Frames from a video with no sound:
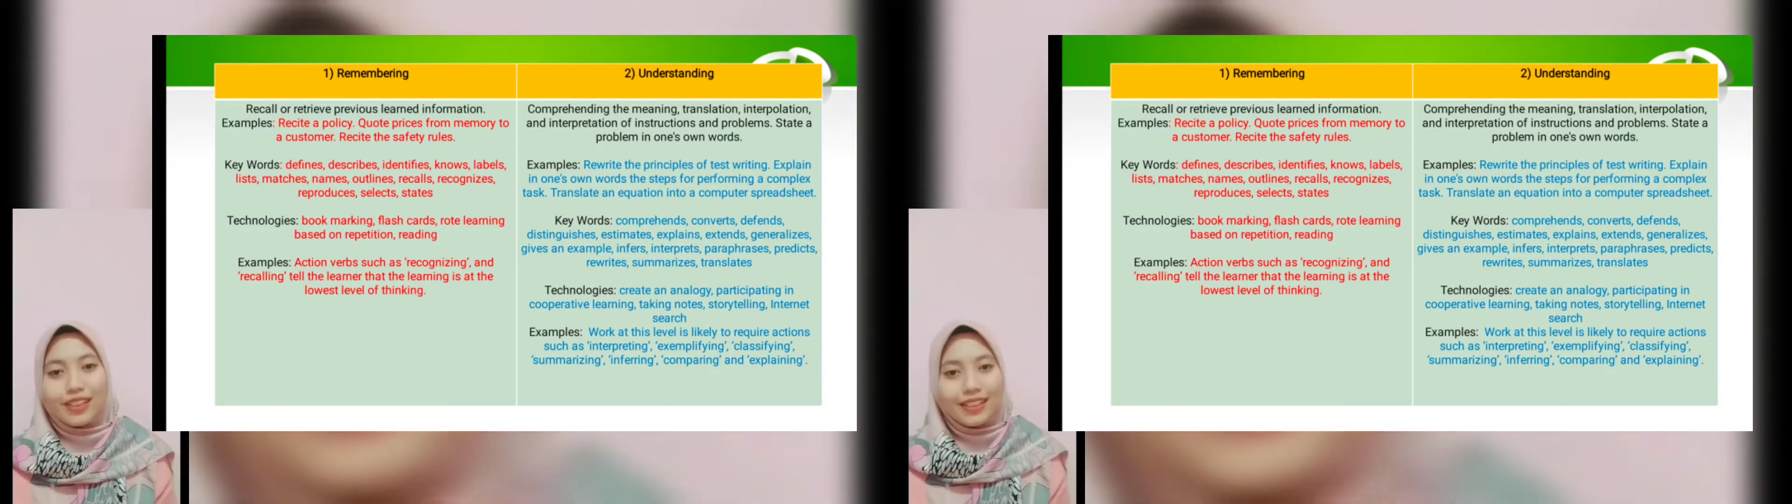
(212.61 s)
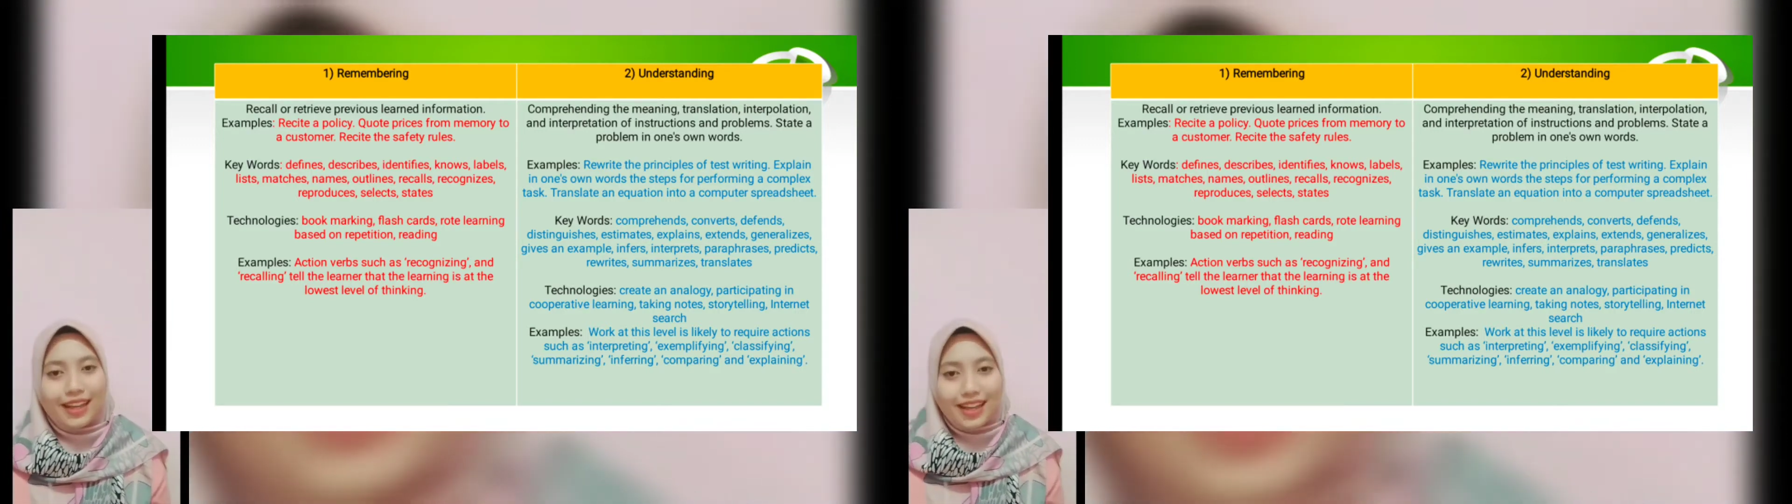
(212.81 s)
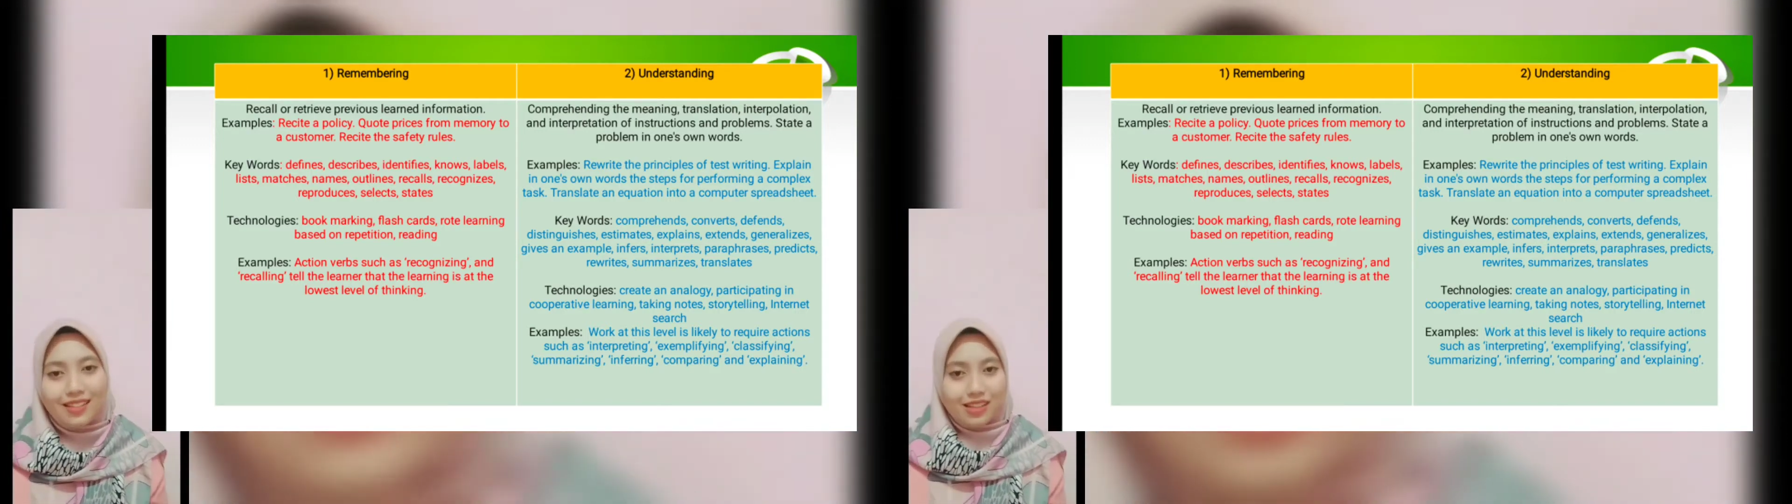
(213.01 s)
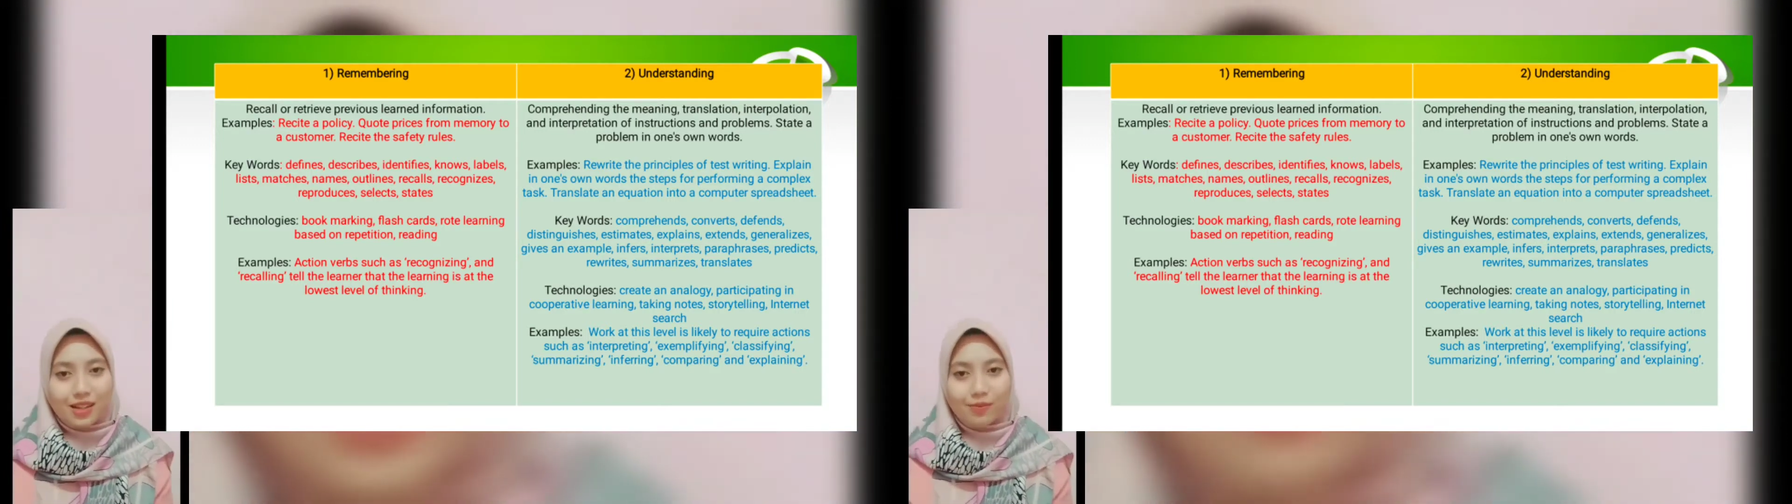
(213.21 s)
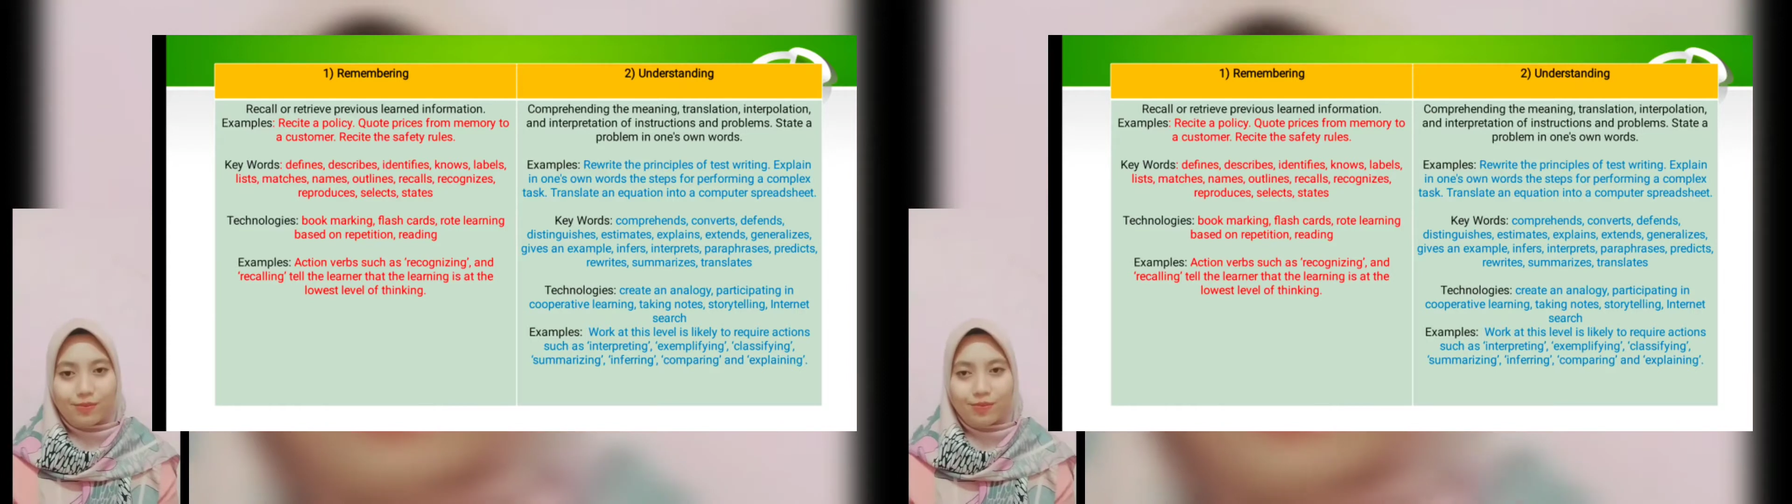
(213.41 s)
test
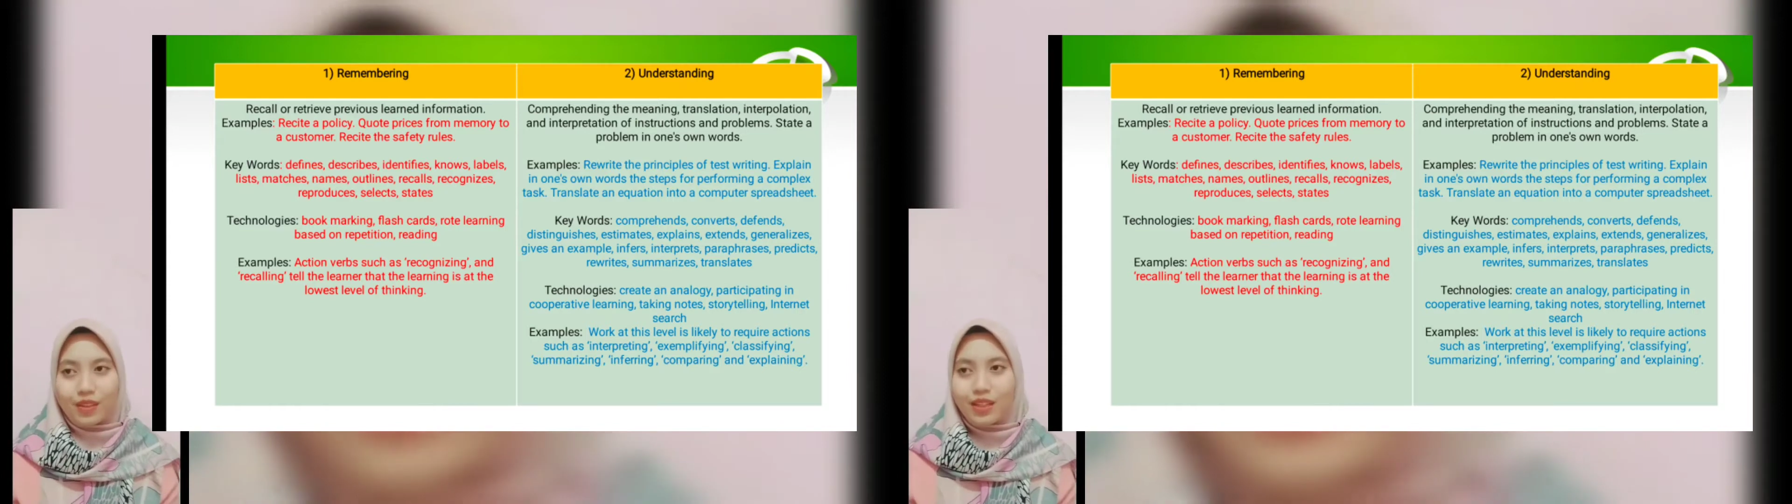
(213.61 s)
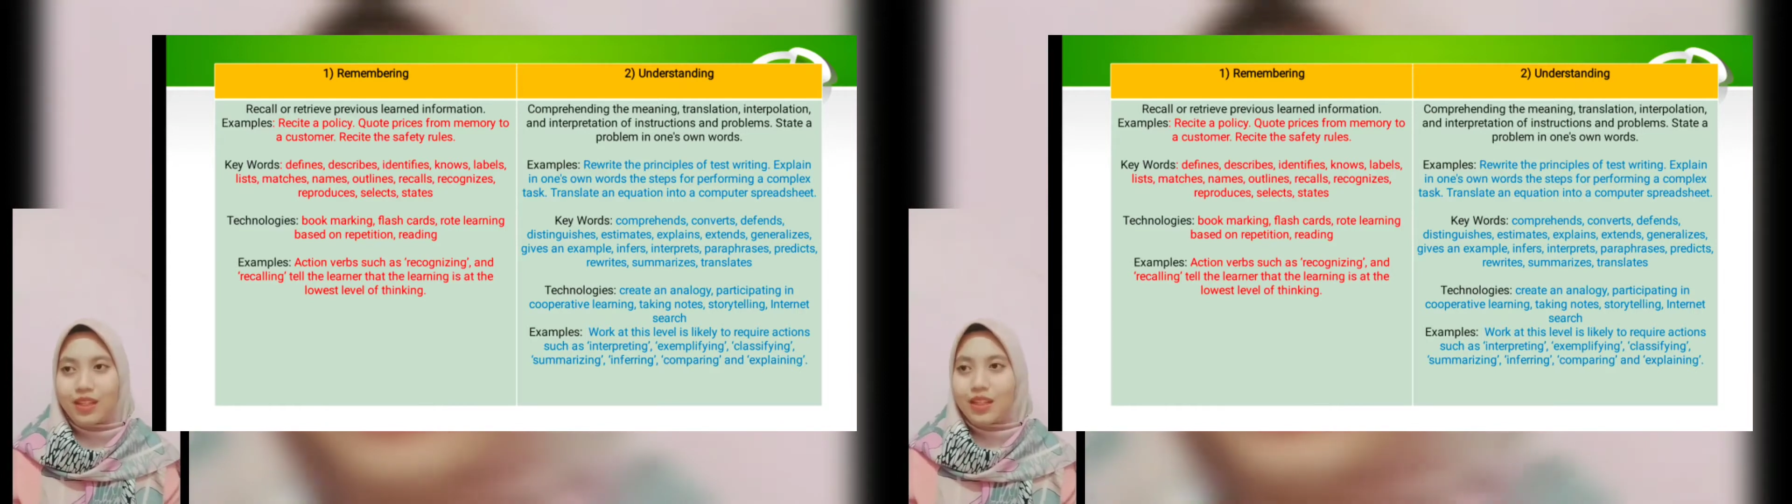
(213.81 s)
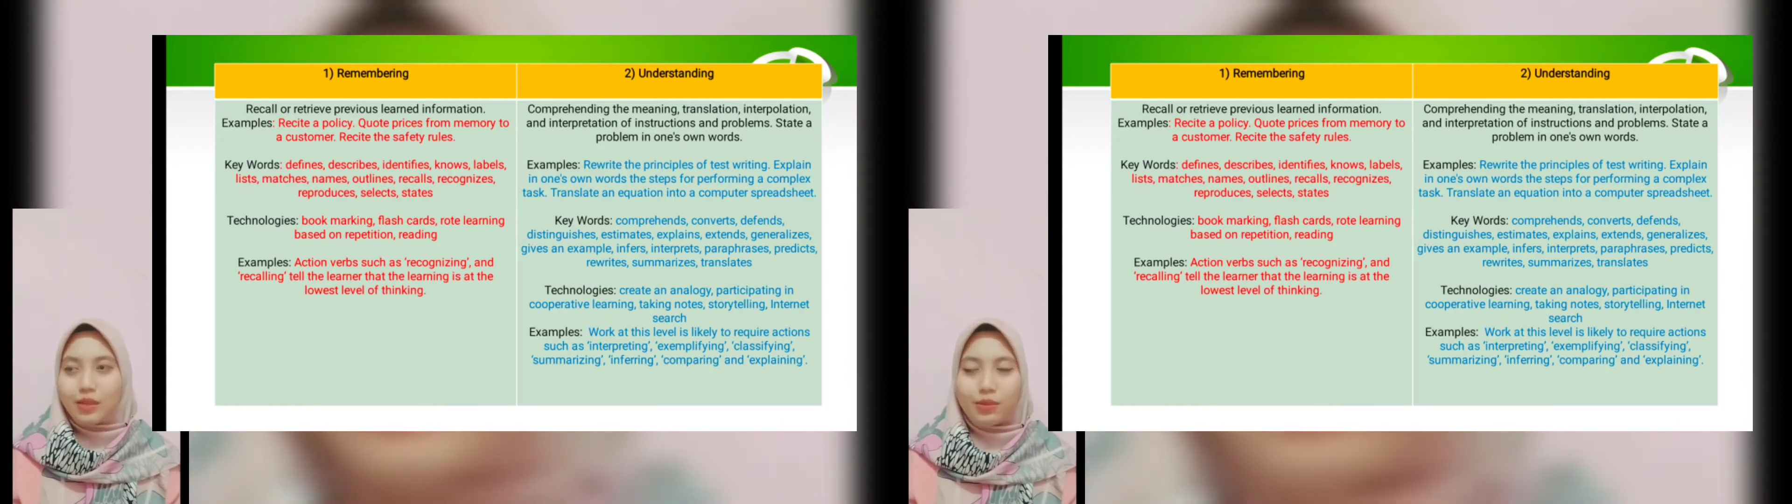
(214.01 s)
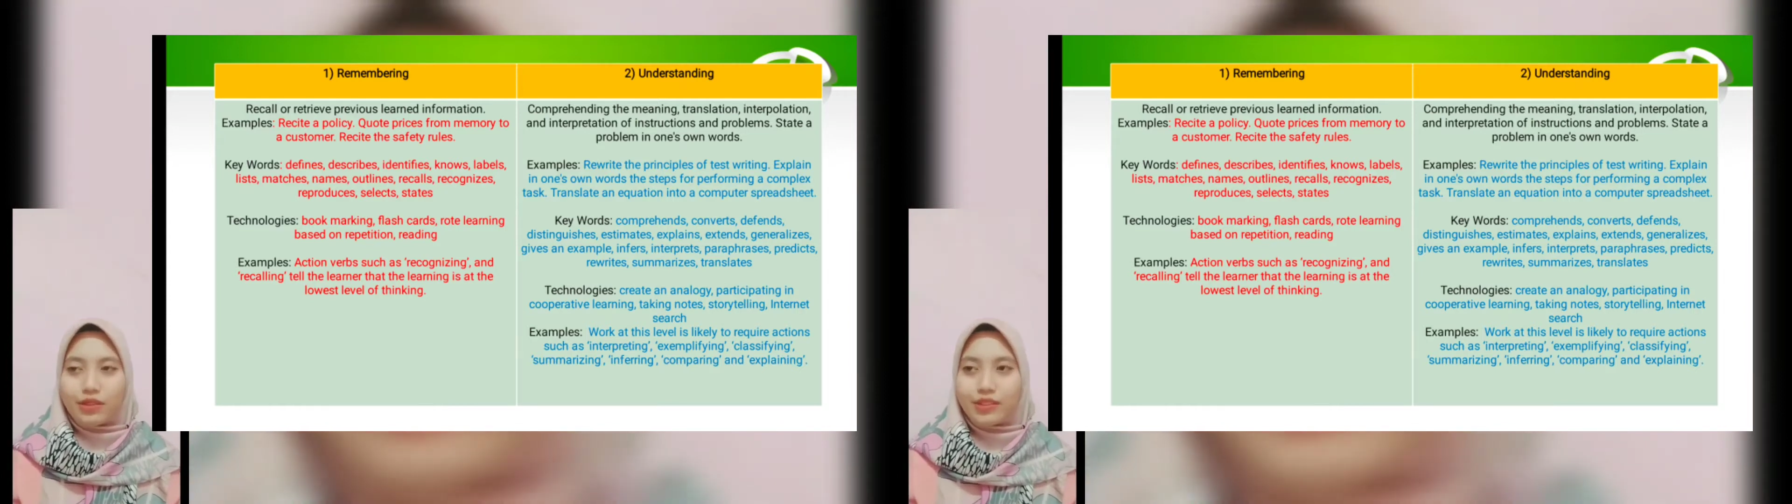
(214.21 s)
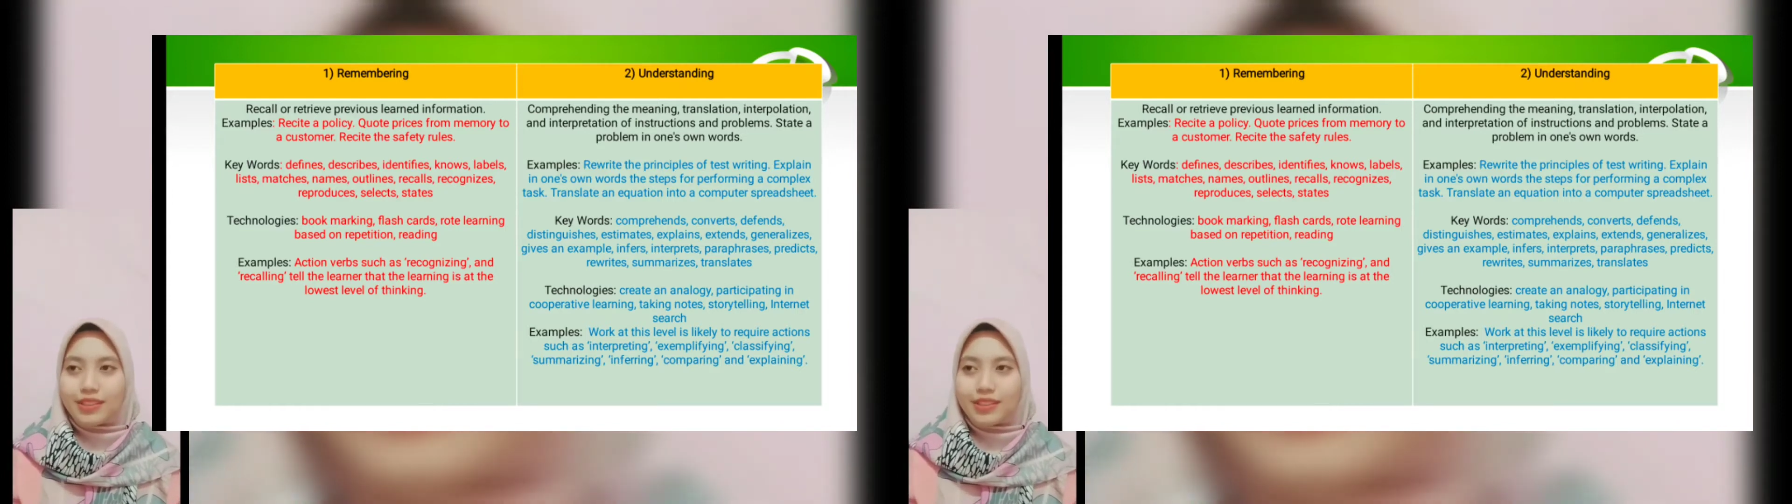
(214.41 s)
them about